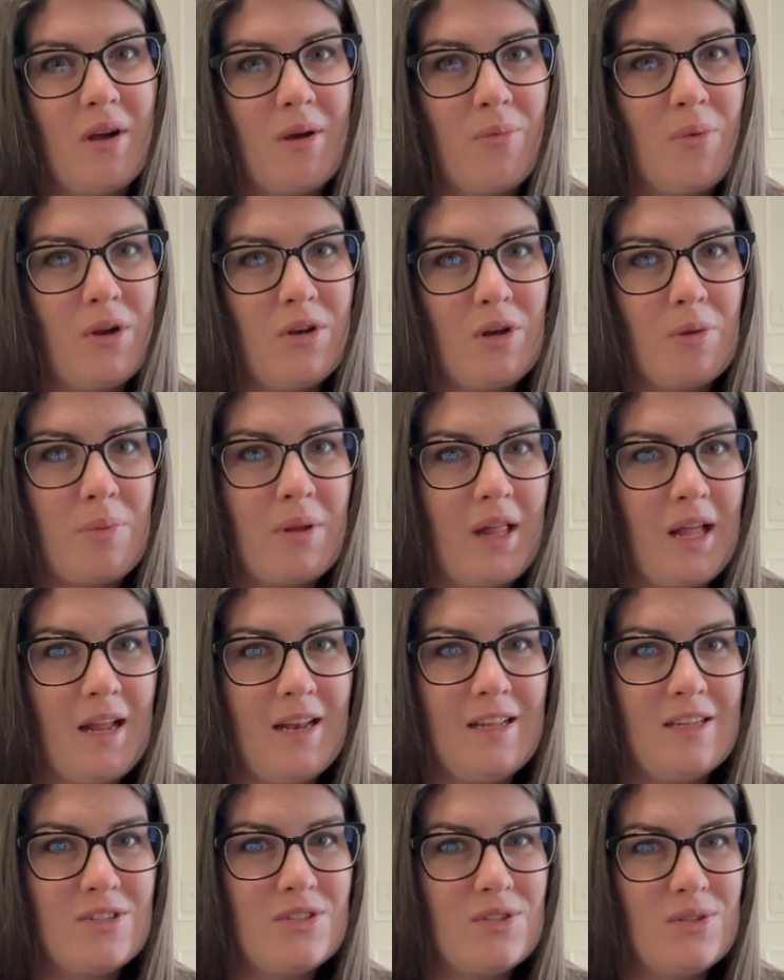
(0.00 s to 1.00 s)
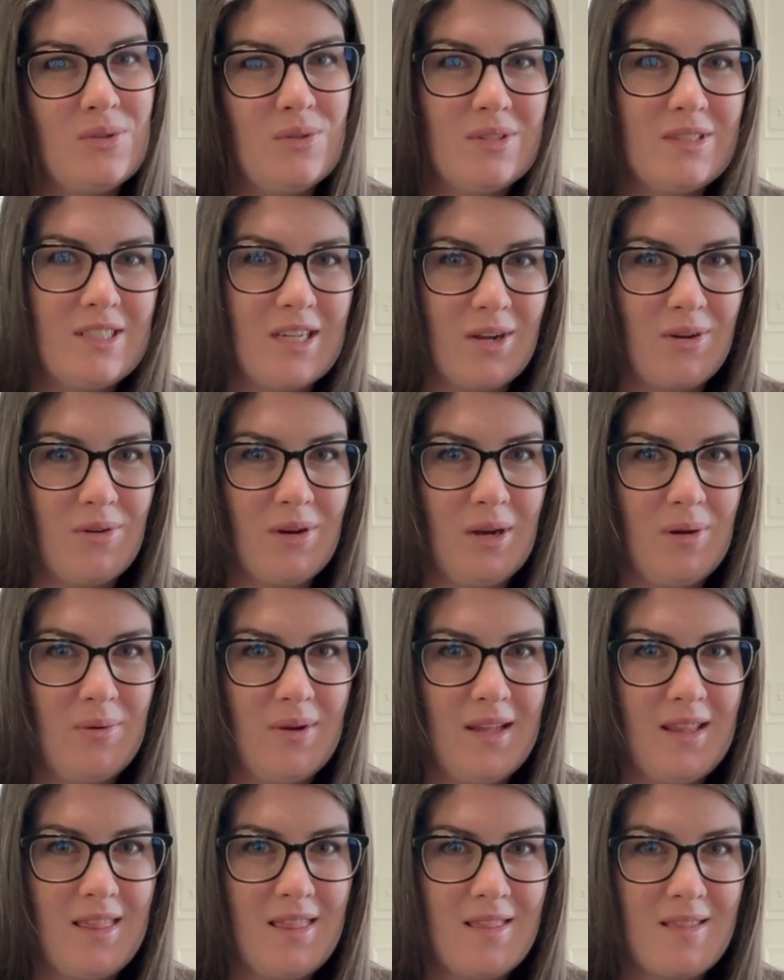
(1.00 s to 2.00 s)
what you're planning to decorate
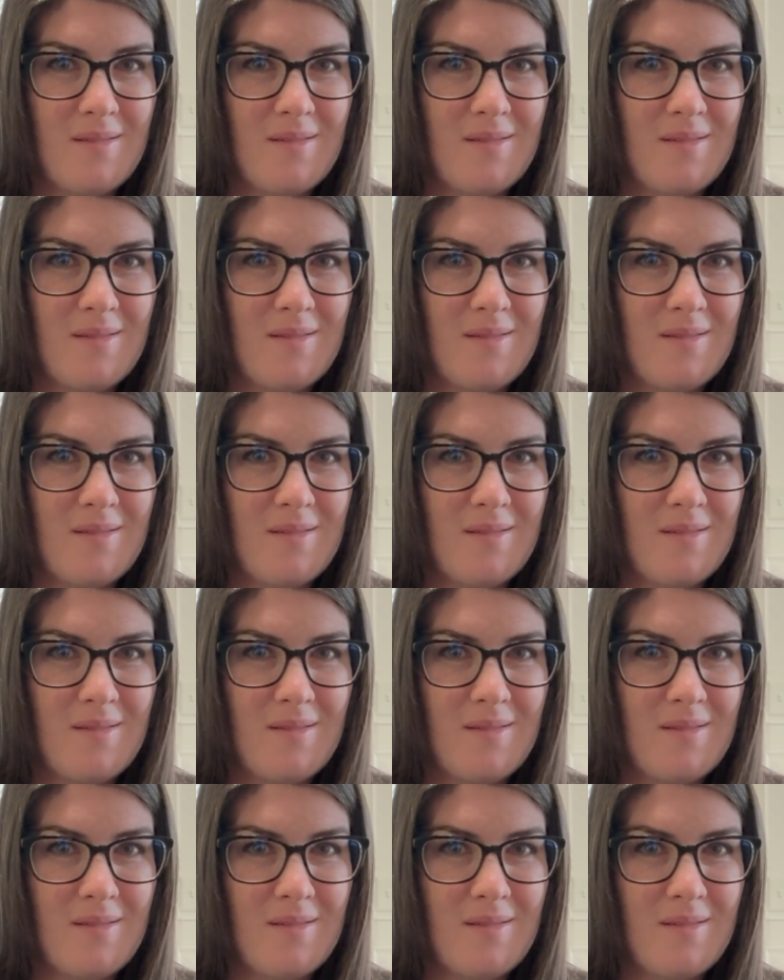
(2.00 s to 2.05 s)
with.